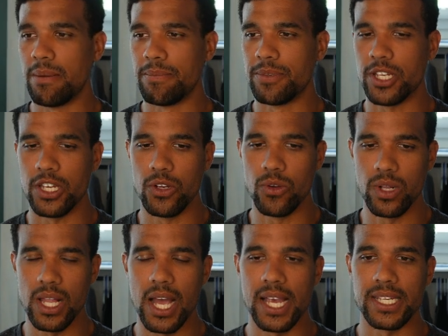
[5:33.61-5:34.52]
to
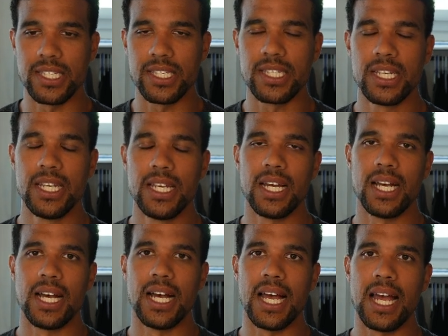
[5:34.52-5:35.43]
utilize
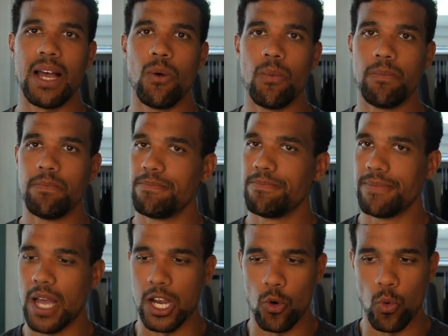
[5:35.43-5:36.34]
a
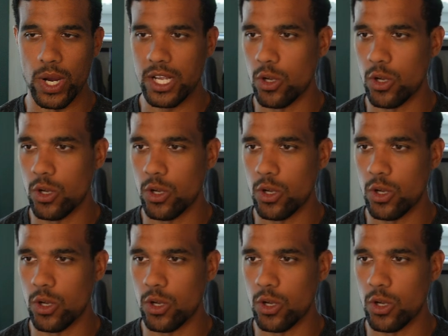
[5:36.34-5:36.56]
quick